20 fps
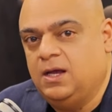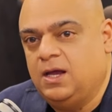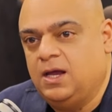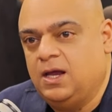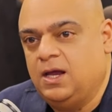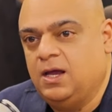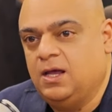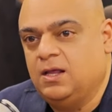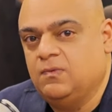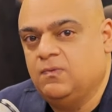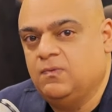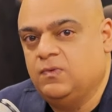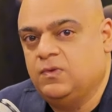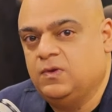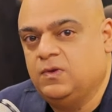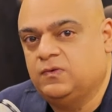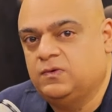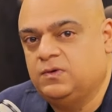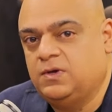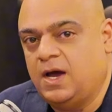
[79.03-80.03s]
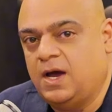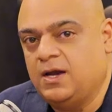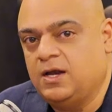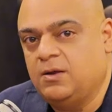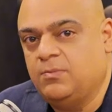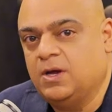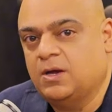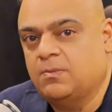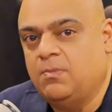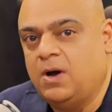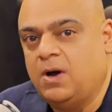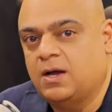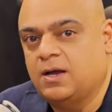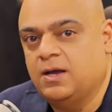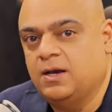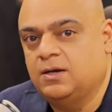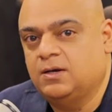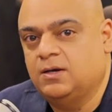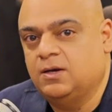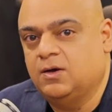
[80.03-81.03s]
in this dynamic
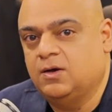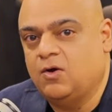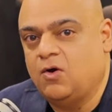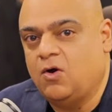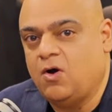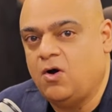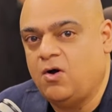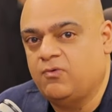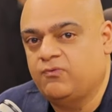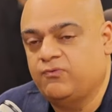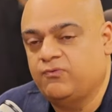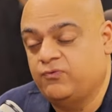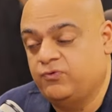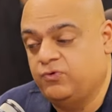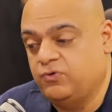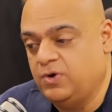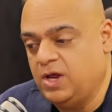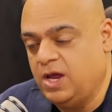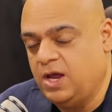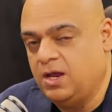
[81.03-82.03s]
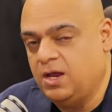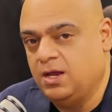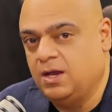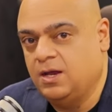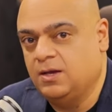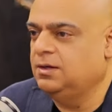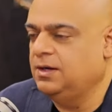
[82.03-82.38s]
market of today.